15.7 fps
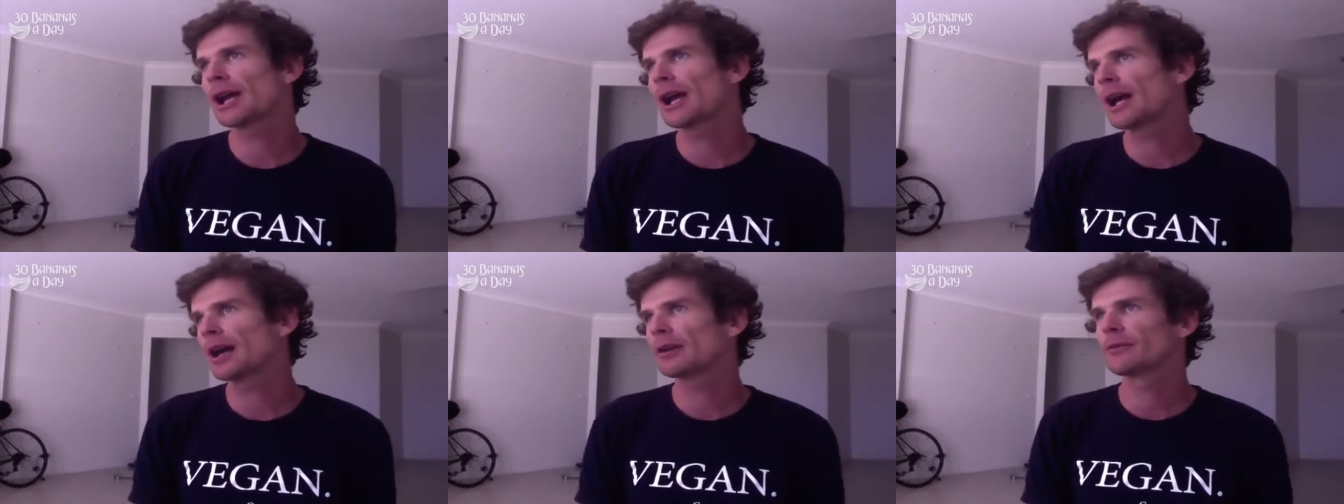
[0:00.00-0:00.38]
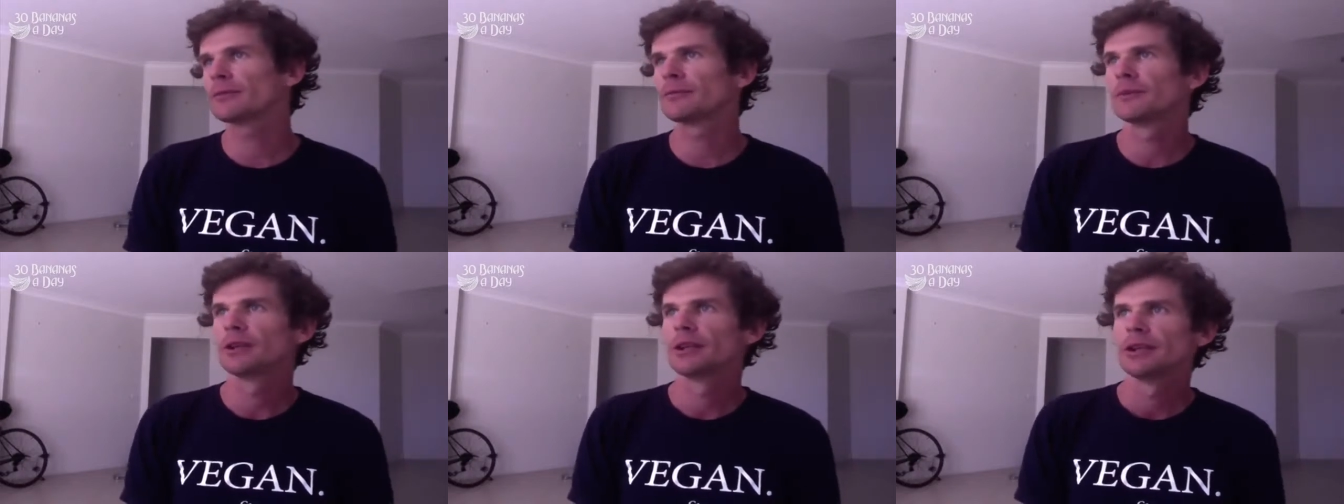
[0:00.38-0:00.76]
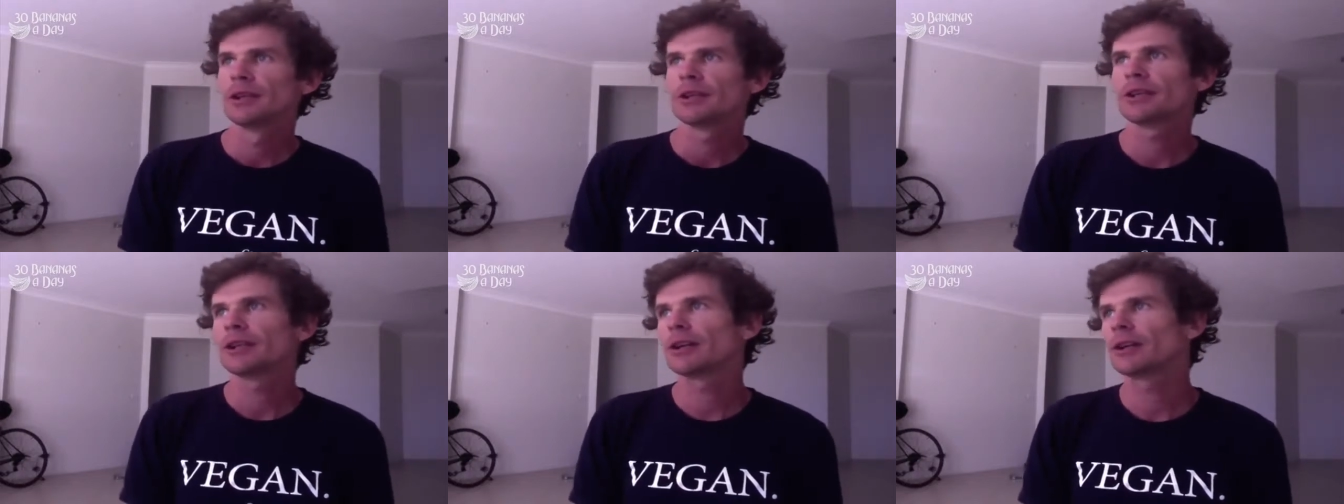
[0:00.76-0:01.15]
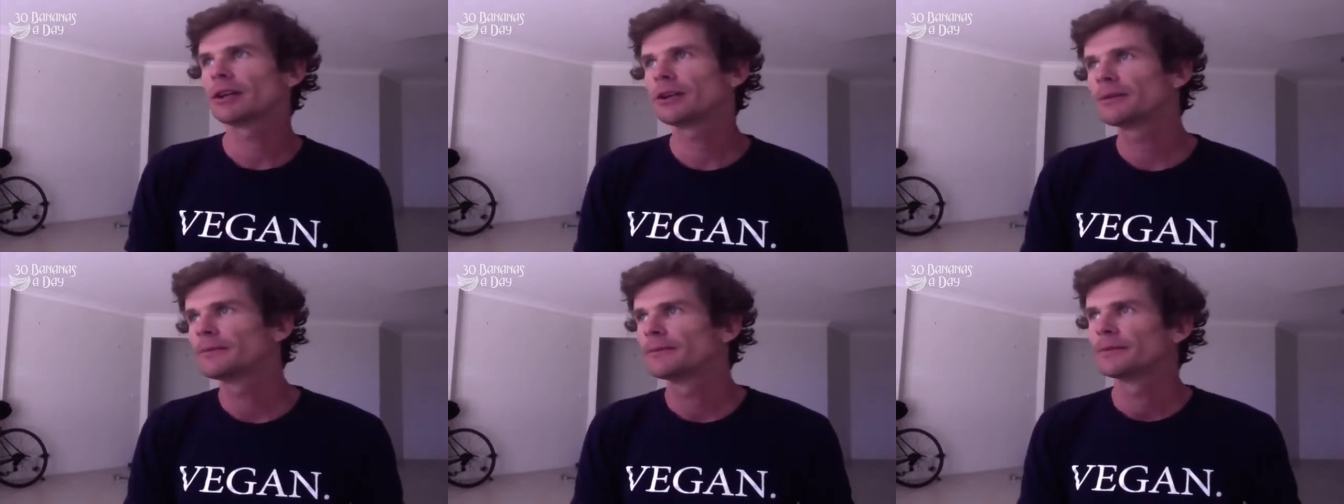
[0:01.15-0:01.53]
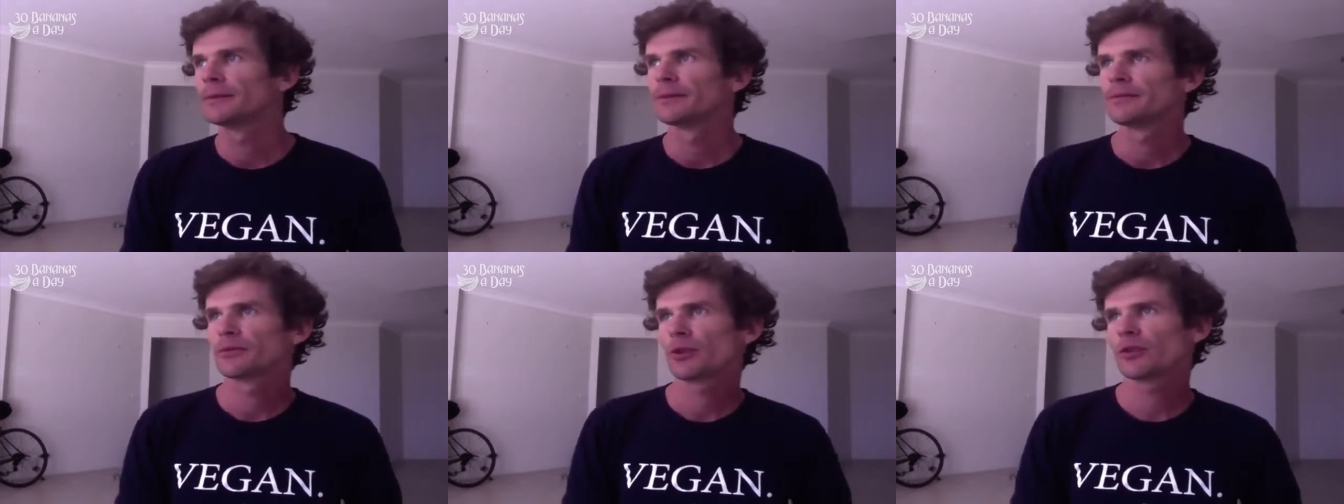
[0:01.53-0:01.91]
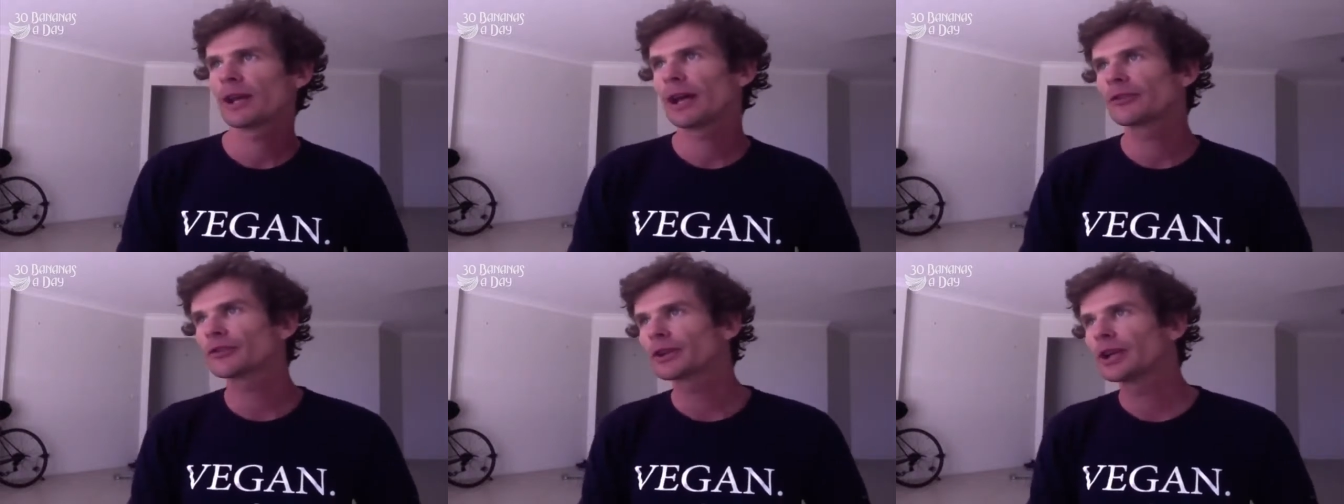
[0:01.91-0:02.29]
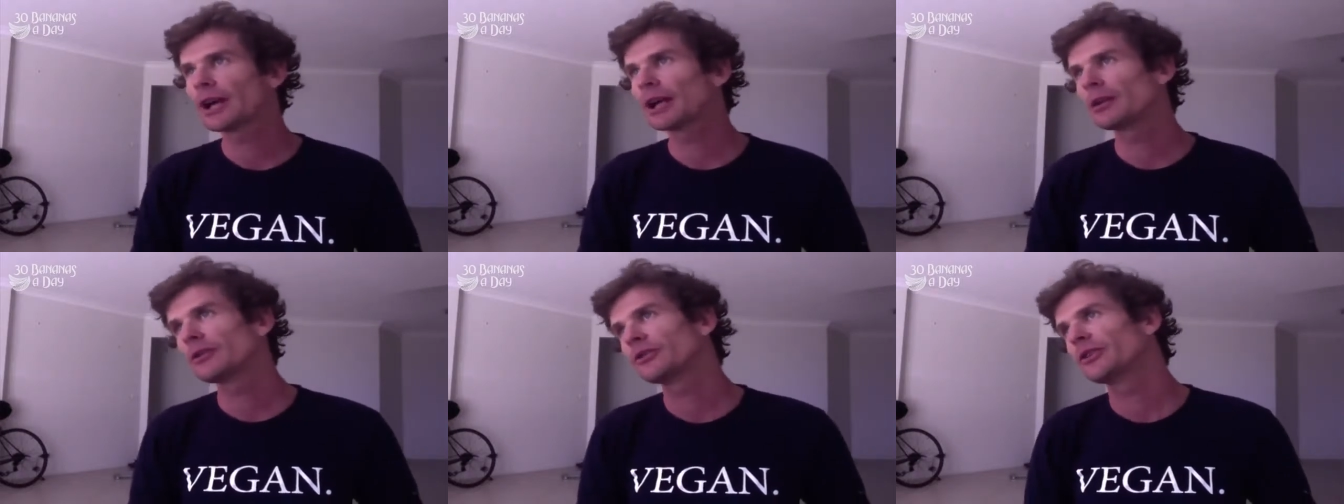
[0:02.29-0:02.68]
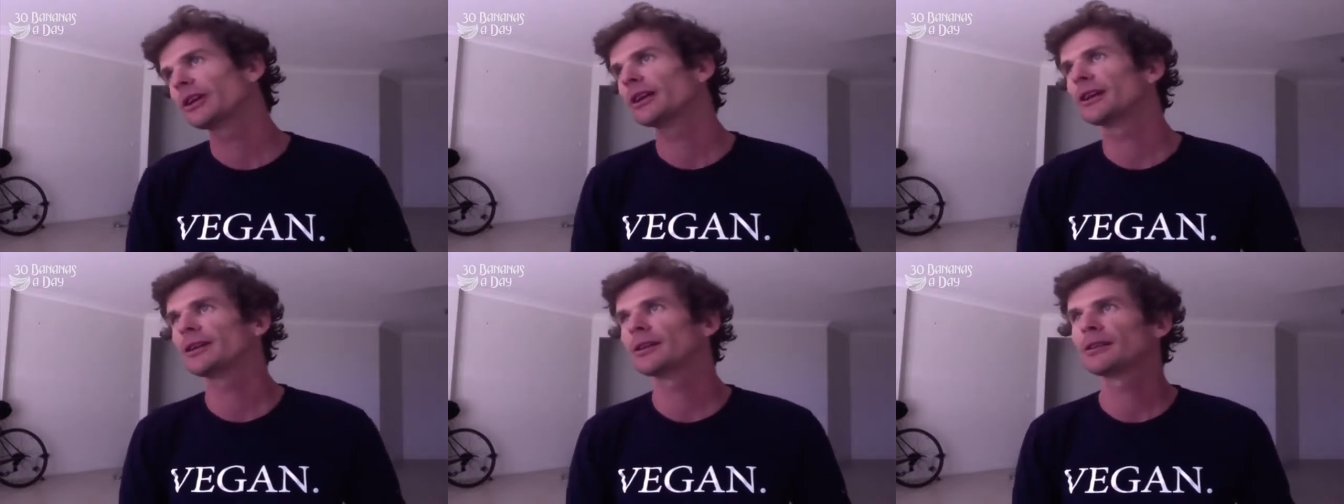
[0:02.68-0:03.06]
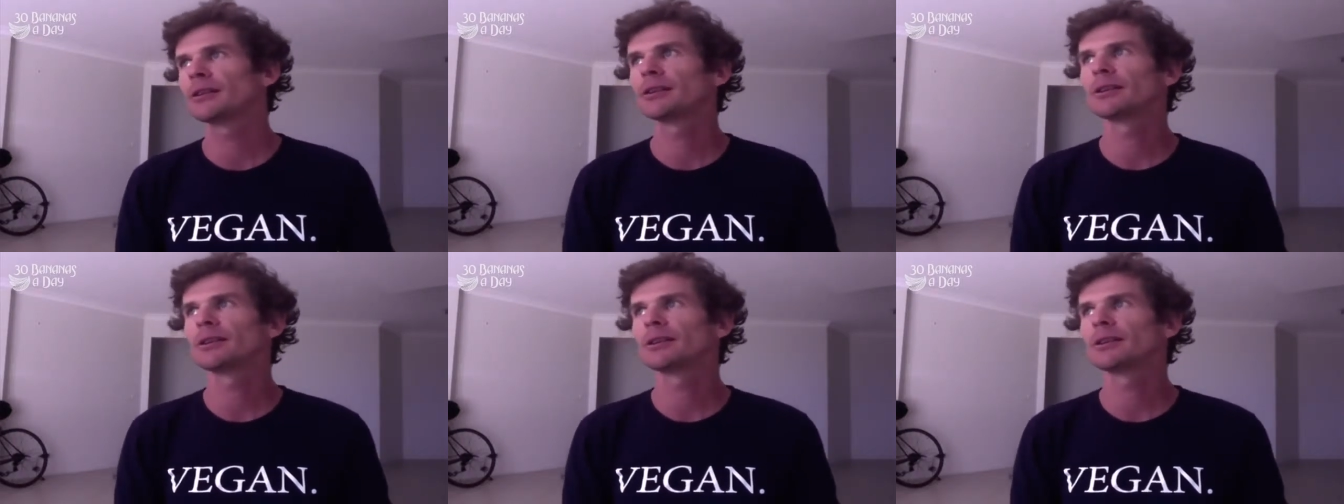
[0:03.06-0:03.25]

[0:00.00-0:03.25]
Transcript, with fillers: out and you know two thousand calories a day.